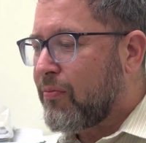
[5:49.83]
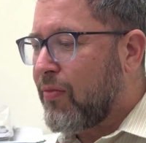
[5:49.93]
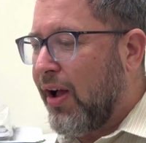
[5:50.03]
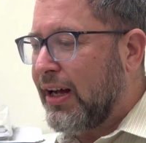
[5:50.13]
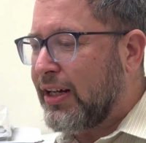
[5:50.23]

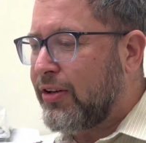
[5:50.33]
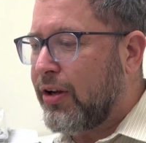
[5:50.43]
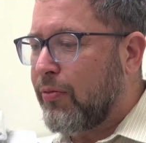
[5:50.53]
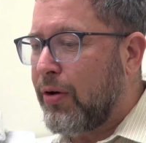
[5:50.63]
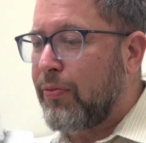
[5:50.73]
And
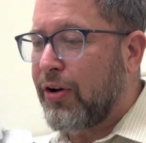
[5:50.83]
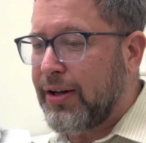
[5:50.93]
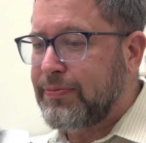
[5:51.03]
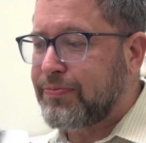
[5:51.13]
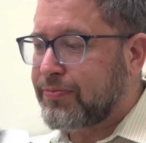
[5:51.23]
one
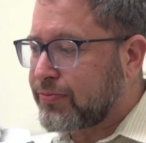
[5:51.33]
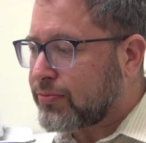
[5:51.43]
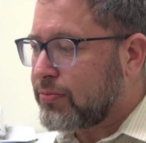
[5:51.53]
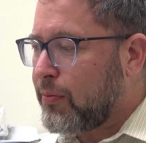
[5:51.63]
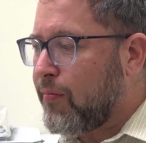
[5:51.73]
time,
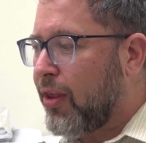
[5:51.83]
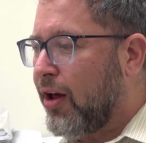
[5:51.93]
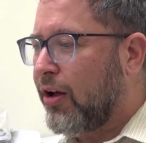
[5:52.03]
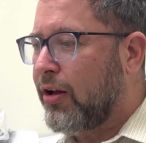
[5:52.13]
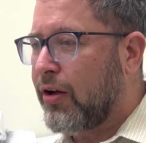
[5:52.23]

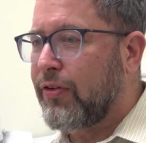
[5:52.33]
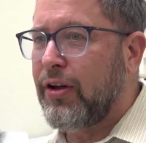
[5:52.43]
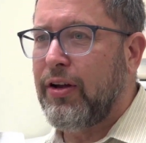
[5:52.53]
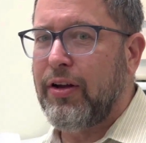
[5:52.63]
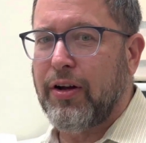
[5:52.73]
a
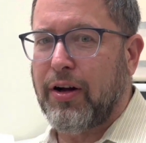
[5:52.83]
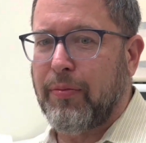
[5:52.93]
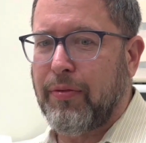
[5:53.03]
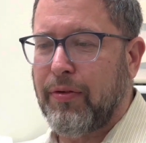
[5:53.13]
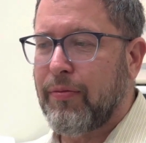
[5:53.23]
lovely
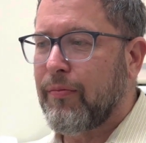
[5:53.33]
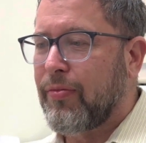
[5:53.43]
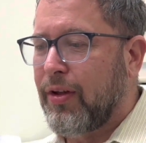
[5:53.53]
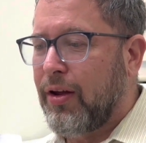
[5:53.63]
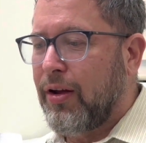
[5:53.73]

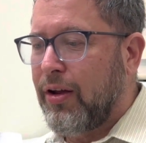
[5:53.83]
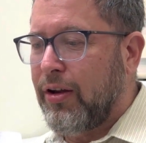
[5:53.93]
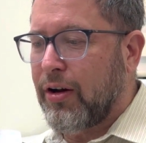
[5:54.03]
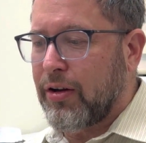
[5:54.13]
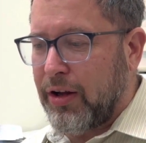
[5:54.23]

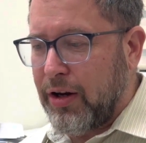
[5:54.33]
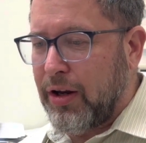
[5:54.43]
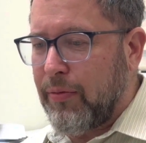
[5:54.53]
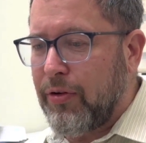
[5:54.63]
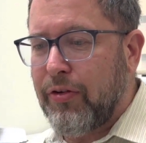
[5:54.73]
young lady
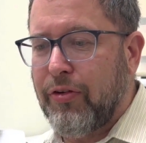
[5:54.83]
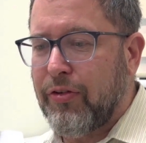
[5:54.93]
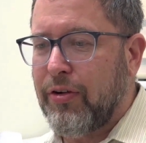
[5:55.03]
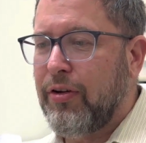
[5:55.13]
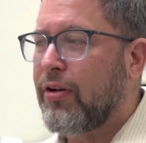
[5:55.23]
named
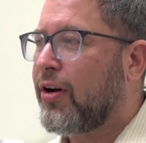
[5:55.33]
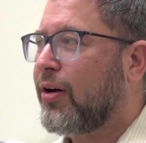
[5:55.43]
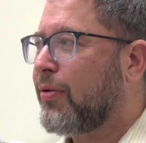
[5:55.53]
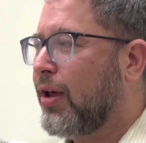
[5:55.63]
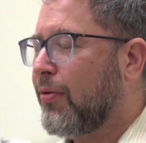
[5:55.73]
Susan
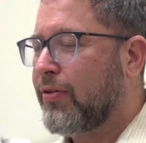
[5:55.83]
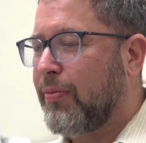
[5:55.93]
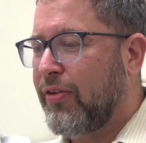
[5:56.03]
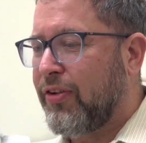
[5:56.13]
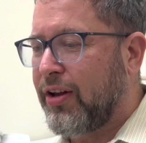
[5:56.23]
came up to me
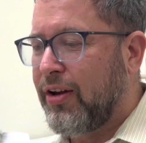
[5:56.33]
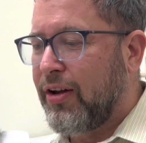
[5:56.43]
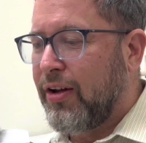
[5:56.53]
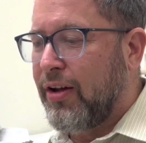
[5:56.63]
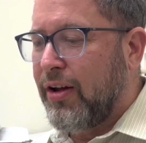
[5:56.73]
and said,
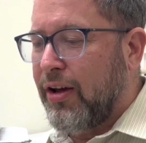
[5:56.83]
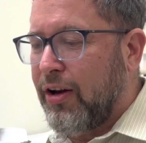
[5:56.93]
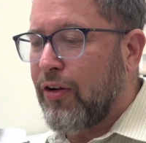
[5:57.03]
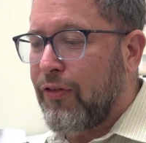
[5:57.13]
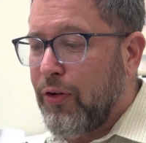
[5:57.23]

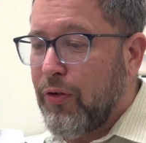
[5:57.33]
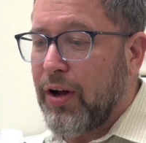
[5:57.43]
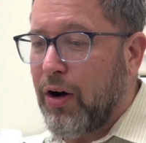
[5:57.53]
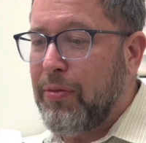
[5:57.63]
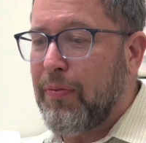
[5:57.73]
if you
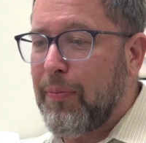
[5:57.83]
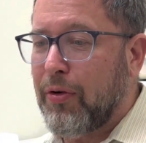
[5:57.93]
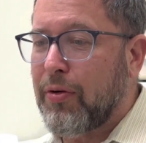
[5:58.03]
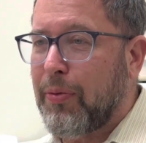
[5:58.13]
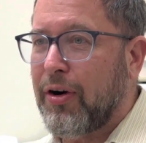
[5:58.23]
help me with my
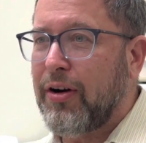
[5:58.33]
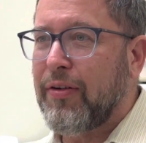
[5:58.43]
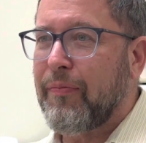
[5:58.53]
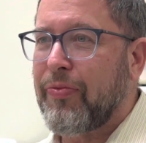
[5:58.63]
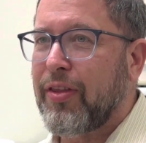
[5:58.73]
book report,
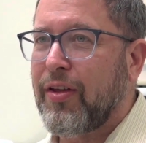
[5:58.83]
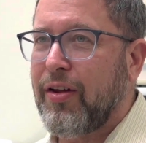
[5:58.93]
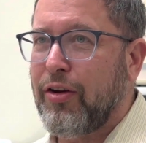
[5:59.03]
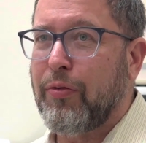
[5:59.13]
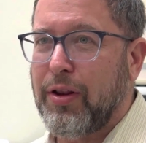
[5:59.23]

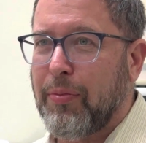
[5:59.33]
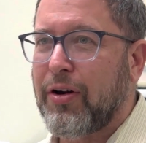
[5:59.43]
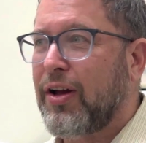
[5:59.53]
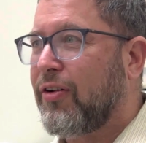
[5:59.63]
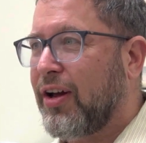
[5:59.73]
did you read the book?
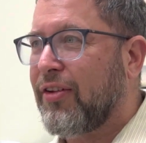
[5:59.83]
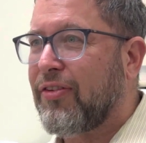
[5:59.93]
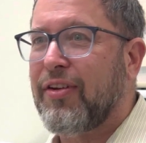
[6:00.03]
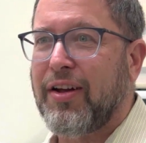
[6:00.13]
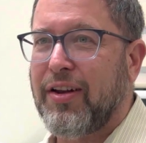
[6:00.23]
I go, yes.
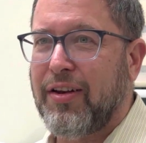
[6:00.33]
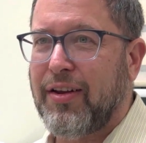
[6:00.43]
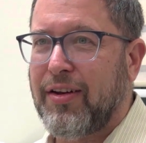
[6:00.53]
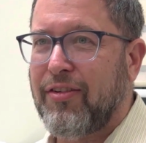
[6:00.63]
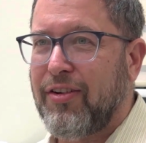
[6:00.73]
And
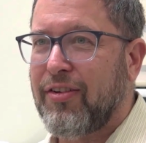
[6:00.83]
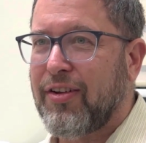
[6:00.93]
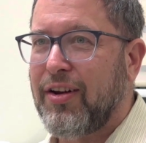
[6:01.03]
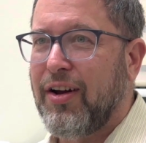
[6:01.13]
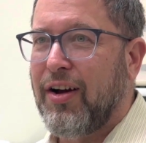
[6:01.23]
then she
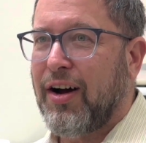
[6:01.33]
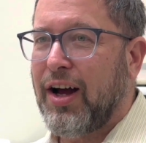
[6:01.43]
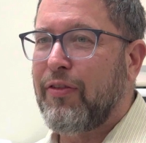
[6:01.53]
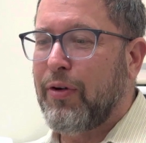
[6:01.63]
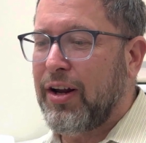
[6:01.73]
said, I
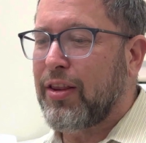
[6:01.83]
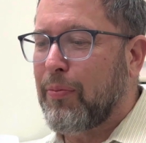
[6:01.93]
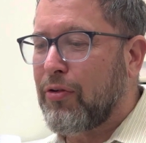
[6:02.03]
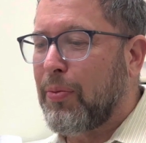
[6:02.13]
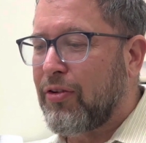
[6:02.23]
read yet. The
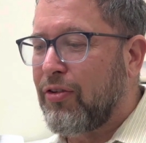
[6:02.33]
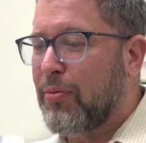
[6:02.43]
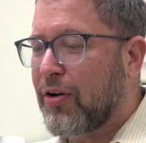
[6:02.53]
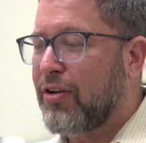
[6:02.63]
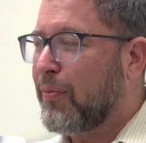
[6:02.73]
book report's due
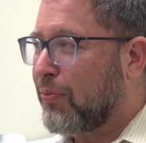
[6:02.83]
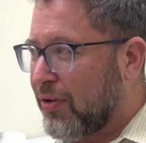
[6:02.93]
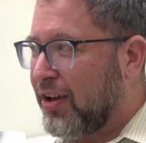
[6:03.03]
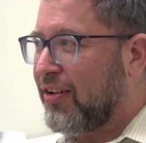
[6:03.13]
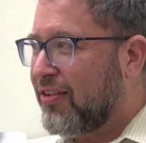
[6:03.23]
tomorrow. Can you
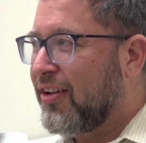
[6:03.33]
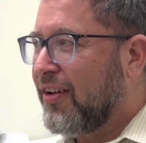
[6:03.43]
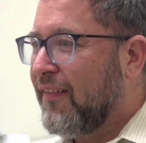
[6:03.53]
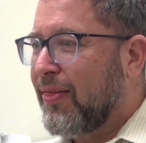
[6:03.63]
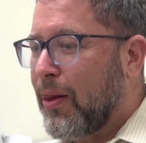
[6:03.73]
please
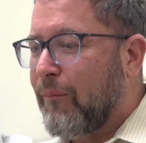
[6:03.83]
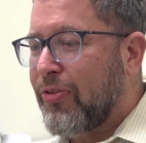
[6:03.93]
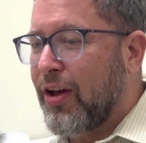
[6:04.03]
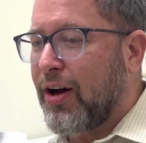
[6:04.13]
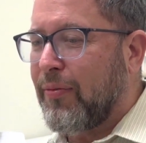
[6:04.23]

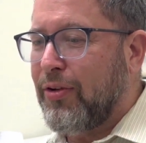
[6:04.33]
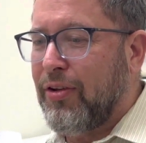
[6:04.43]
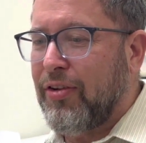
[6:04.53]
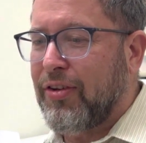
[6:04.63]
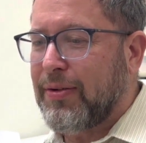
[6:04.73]
do
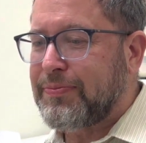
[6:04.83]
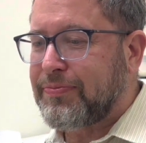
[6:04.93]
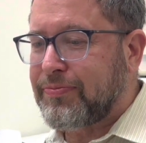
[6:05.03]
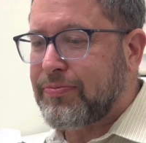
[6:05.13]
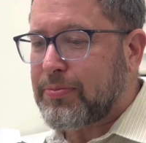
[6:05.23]
this, help
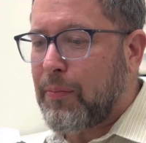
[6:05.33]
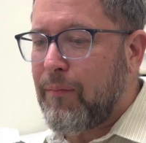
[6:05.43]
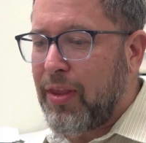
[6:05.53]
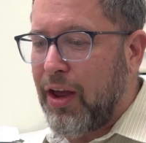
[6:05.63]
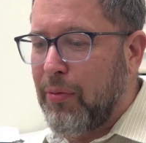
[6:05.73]

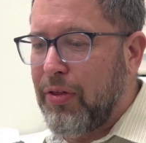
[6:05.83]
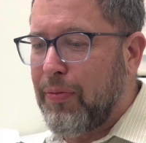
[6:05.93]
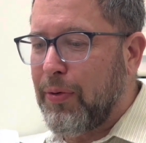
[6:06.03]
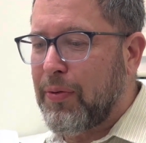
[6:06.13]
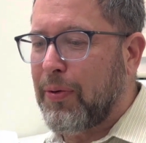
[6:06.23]
me with this
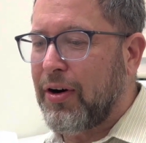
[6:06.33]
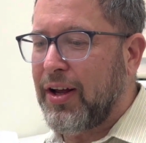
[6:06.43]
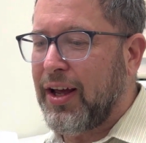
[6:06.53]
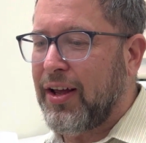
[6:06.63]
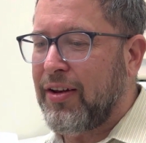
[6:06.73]
book report?
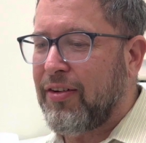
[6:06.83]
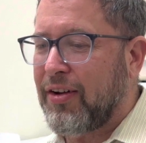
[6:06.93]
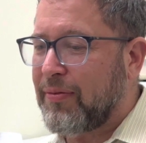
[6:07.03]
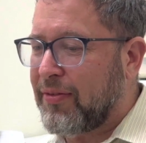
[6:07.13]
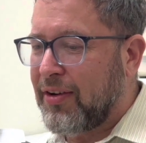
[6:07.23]
And
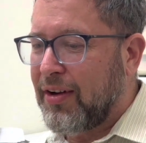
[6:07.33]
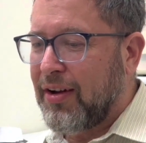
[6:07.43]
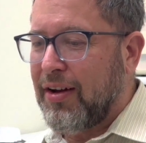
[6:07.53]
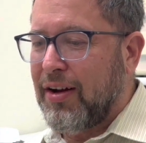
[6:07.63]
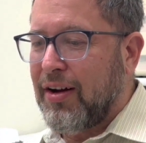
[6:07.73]

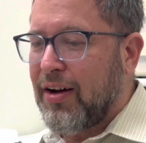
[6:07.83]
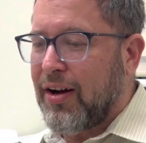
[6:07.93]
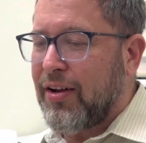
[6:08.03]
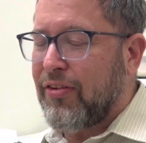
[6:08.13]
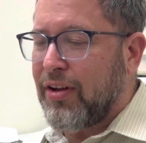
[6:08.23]

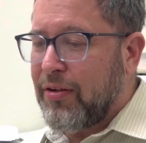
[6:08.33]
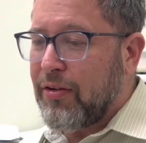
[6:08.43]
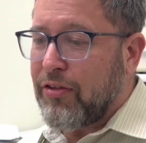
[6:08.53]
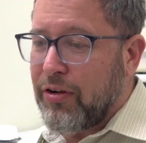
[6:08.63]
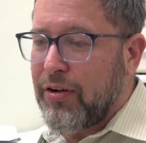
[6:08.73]
I said,
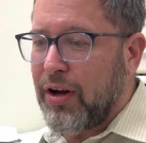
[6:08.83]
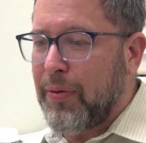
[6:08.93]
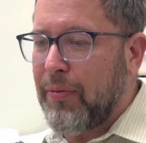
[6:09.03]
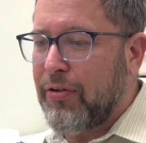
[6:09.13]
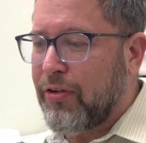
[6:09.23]
sure, not a
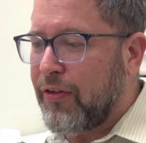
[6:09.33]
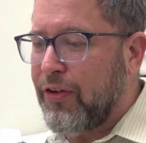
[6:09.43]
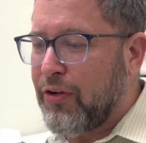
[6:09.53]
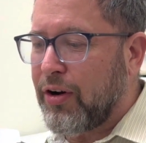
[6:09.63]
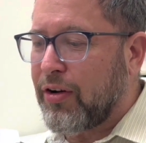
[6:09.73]
problem. She goes, if you
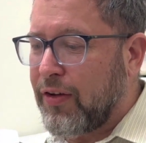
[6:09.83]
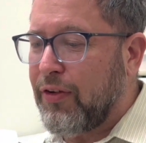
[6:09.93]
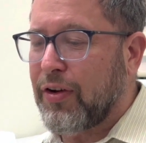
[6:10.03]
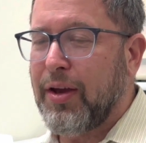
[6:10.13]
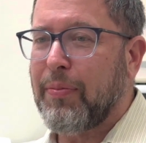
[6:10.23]
do it, I'll give you
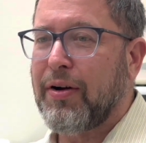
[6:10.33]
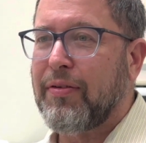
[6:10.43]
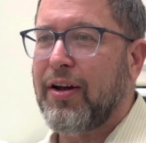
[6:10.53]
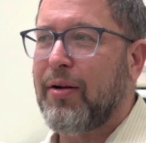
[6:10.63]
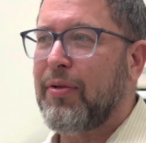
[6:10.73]
a kippah.
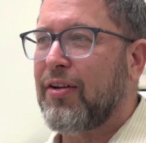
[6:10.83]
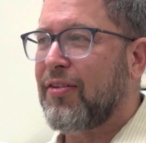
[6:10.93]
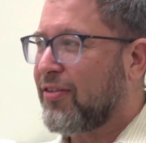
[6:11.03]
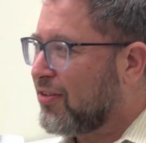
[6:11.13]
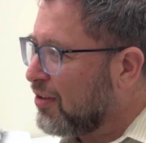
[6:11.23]
I'm like,
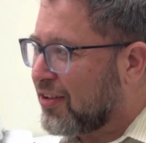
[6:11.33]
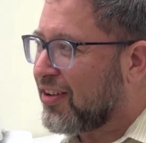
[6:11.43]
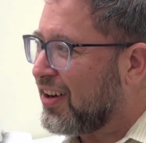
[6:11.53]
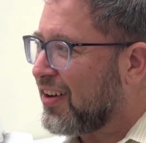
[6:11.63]
so excited.